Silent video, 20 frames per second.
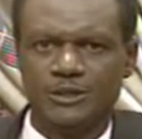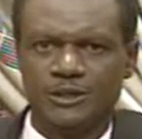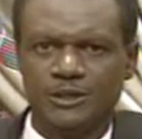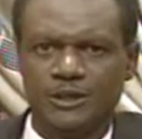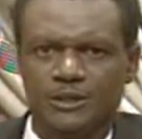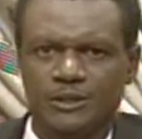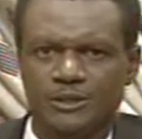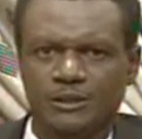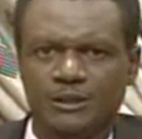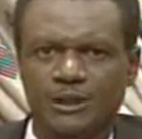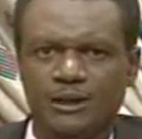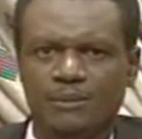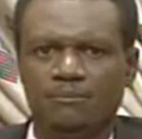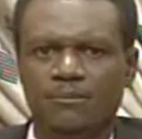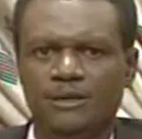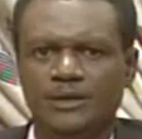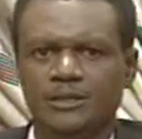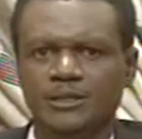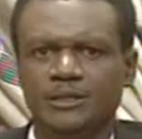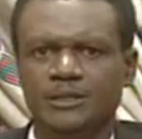Senator
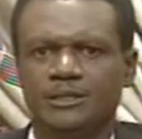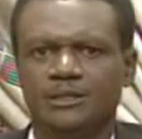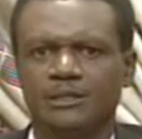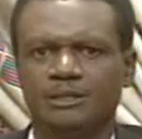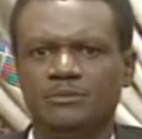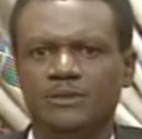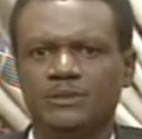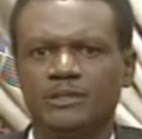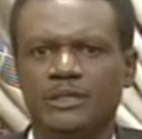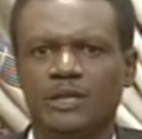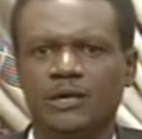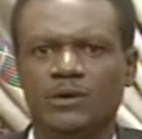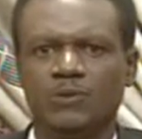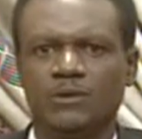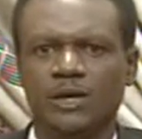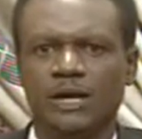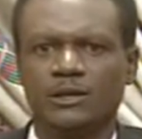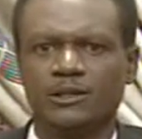Misau,